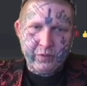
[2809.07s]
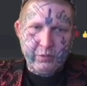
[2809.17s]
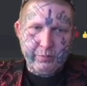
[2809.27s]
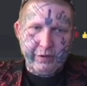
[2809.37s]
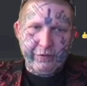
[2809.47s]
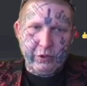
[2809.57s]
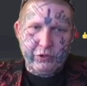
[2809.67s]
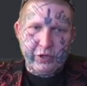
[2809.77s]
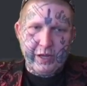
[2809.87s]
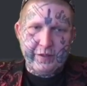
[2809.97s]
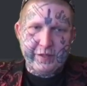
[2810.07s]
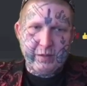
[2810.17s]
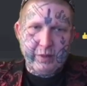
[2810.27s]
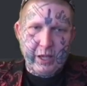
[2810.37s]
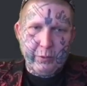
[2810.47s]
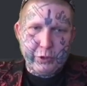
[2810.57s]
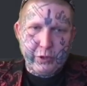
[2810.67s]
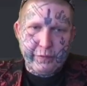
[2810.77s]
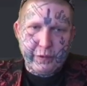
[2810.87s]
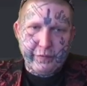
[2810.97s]
But if you try the same language
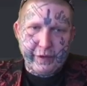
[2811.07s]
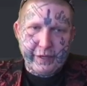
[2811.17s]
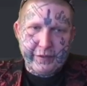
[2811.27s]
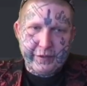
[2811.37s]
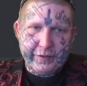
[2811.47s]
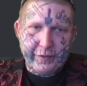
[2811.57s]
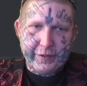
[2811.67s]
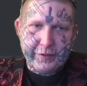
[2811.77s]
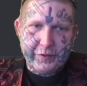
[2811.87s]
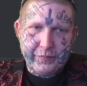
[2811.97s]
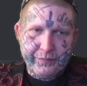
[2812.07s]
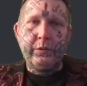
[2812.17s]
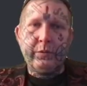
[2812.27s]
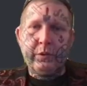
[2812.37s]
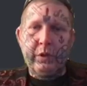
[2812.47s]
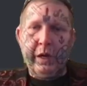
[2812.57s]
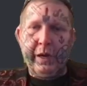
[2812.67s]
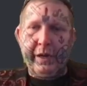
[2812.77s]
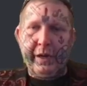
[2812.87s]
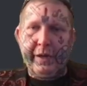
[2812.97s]
over and over again, it does this. All
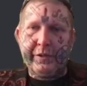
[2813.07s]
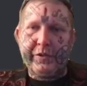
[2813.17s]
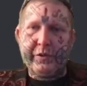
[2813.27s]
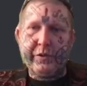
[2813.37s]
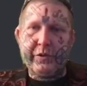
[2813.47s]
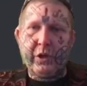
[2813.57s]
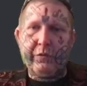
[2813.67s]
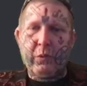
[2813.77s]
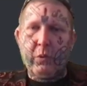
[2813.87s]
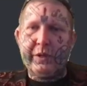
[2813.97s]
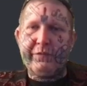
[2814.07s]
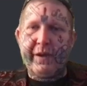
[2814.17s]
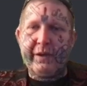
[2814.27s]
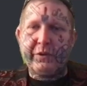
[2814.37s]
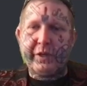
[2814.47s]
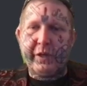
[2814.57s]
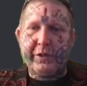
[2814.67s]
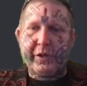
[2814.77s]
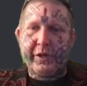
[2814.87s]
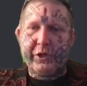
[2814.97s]
right, guys. So for one final
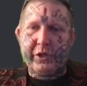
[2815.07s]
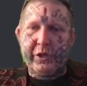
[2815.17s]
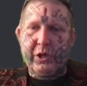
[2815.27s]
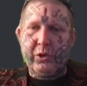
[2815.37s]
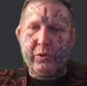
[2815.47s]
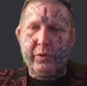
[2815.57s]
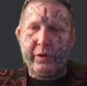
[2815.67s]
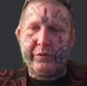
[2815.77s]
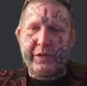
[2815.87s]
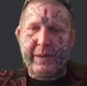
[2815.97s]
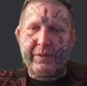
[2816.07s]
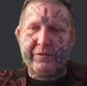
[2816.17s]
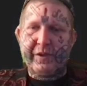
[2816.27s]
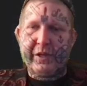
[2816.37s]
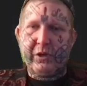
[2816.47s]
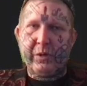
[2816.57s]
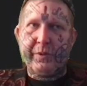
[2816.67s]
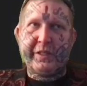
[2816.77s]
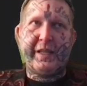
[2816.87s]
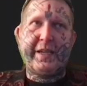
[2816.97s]
touch, I'm going to show you, I'll wrap this video up.
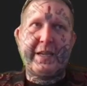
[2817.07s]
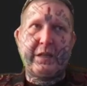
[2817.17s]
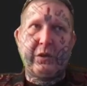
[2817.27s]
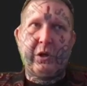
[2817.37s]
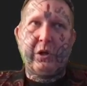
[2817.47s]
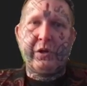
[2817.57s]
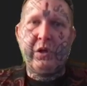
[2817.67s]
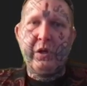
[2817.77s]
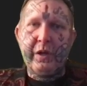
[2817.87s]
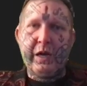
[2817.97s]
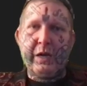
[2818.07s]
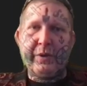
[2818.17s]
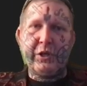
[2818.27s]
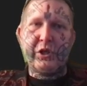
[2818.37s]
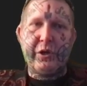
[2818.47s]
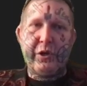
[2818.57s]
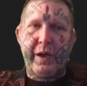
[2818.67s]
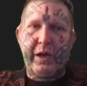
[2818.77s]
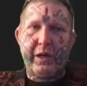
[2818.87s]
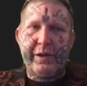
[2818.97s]
It's getting kind of long. I'm going to show you
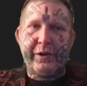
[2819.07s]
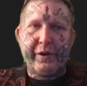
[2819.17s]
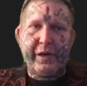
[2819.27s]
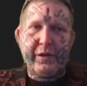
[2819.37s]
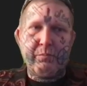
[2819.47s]
how to integrate